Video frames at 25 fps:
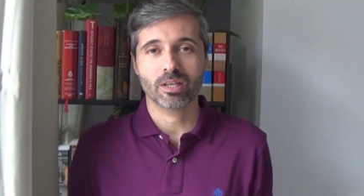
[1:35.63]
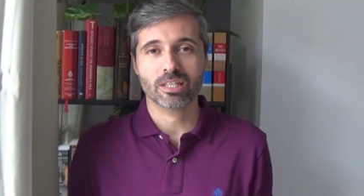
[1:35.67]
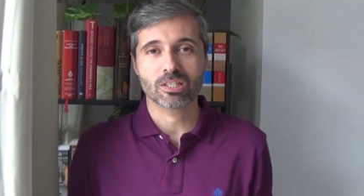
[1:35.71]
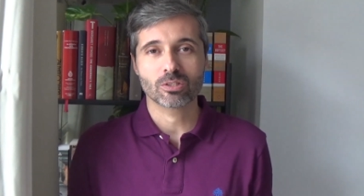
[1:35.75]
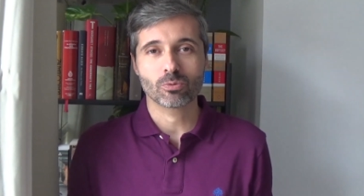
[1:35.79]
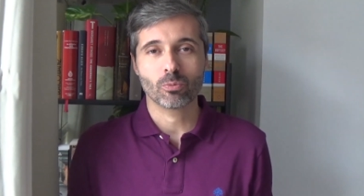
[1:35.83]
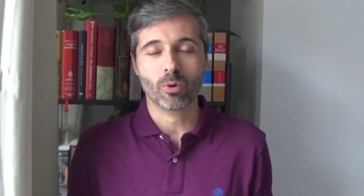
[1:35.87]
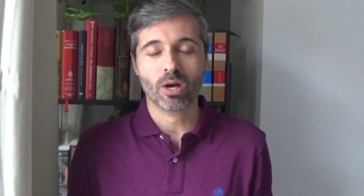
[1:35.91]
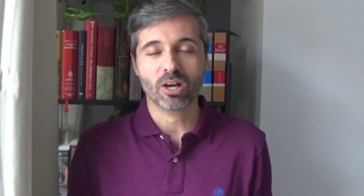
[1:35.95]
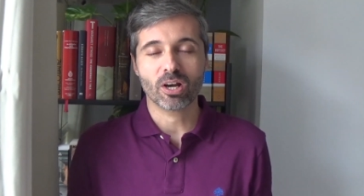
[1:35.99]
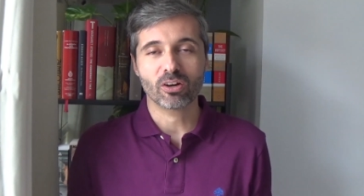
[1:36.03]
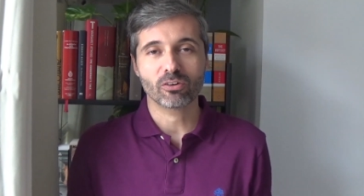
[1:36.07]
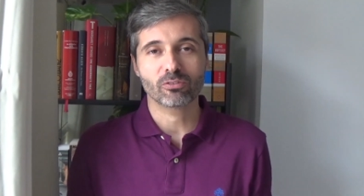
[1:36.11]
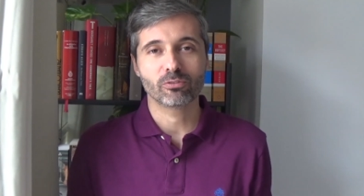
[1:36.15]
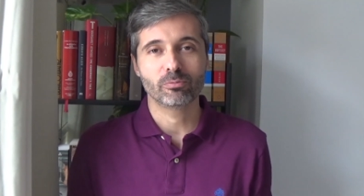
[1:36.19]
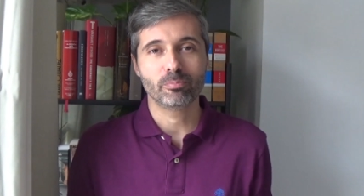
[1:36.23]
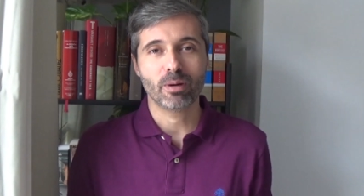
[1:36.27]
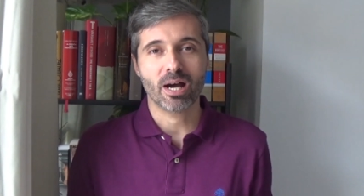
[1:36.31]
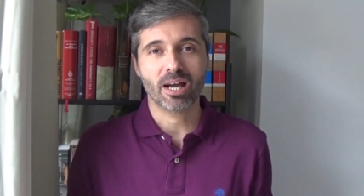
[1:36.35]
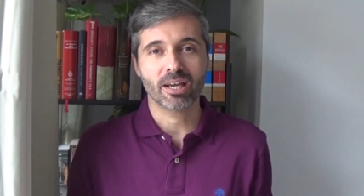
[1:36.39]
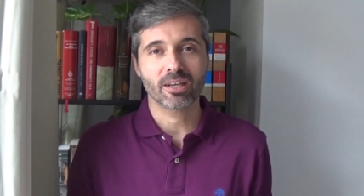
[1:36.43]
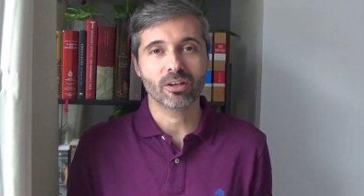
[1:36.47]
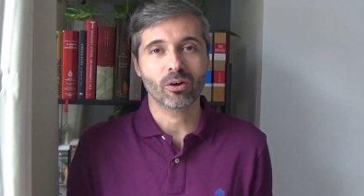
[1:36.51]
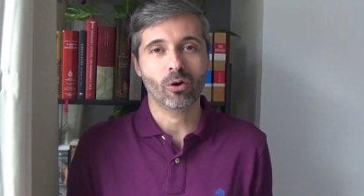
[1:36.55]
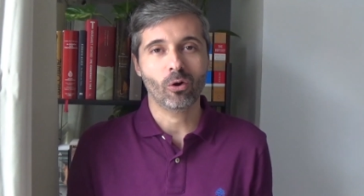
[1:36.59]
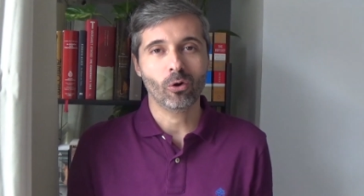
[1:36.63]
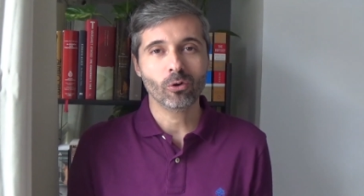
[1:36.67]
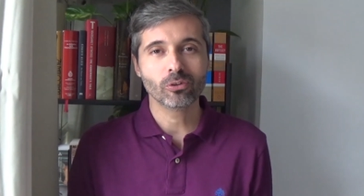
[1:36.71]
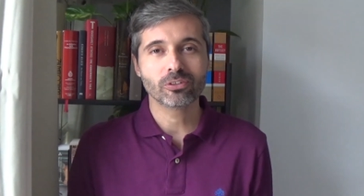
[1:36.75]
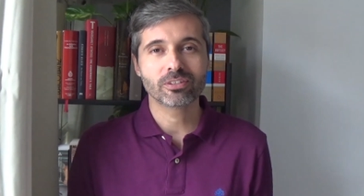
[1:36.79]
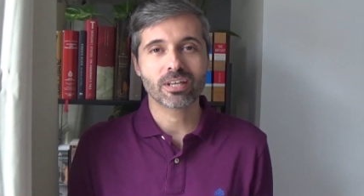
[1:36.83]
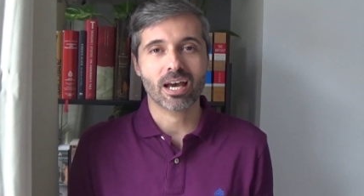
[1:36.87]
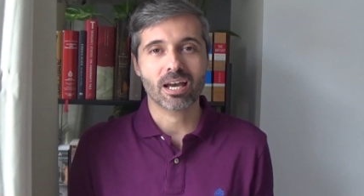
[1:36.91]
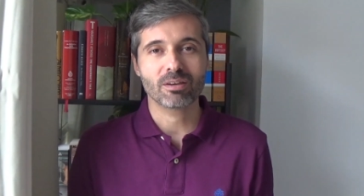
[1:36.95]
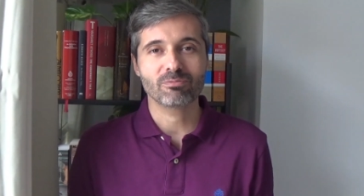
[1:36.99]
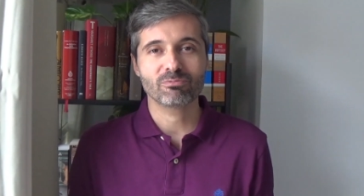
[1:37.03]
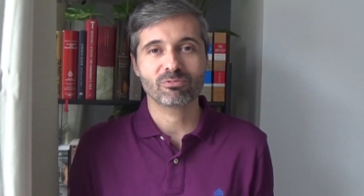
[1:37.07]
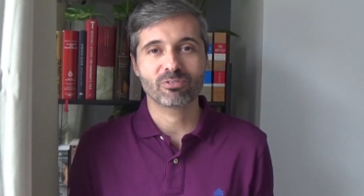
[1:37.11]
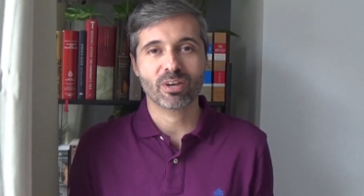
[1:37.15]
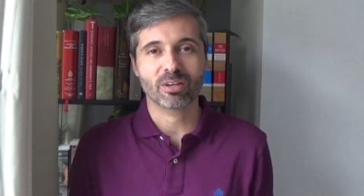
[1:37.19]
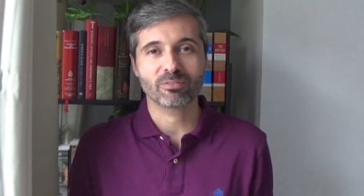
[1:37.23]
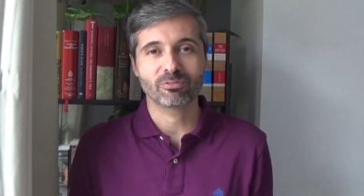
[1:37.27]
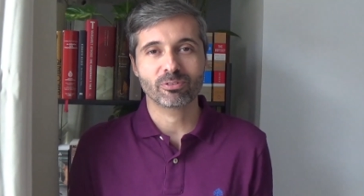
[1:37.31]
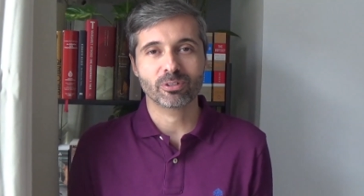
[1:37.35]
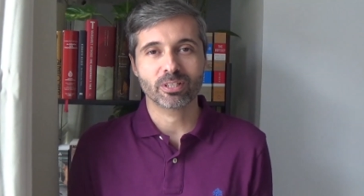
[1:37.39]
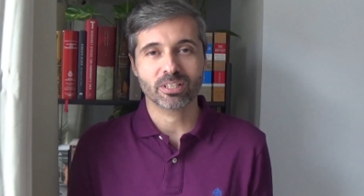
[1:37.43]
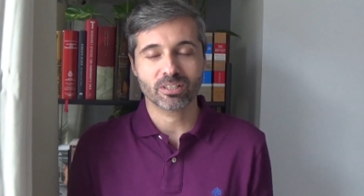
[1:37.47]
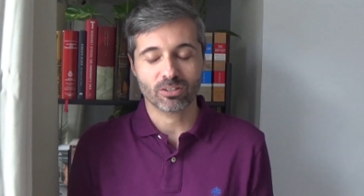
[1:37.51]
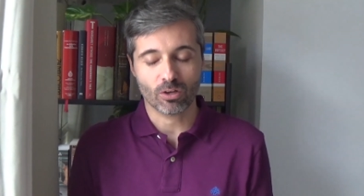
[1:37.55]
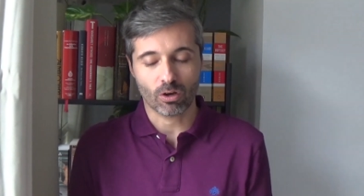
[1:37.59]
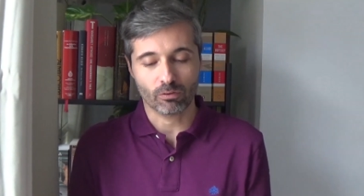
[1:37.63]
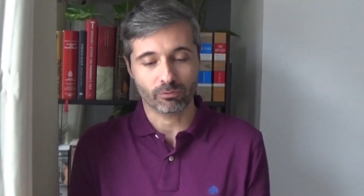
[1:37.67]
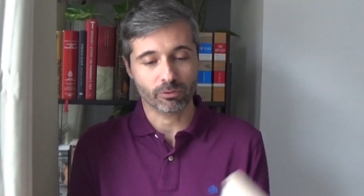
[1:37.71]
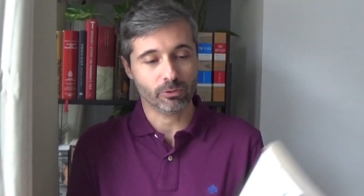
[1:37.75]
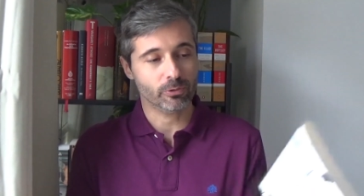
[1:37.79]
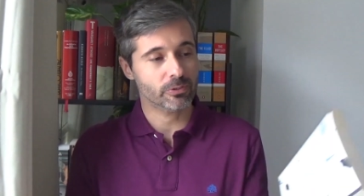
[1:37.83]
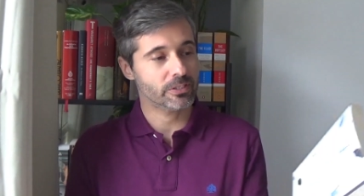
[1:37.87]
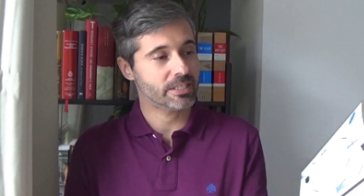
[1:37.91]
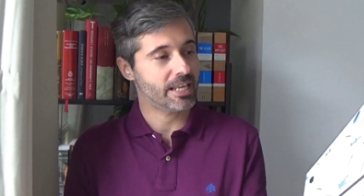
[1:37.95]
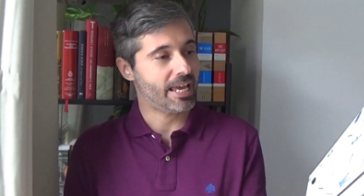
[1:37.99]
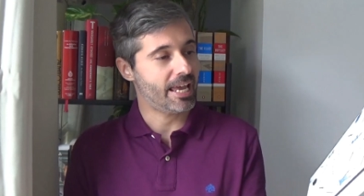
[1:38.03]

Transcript: is one of my all-time favorite novels,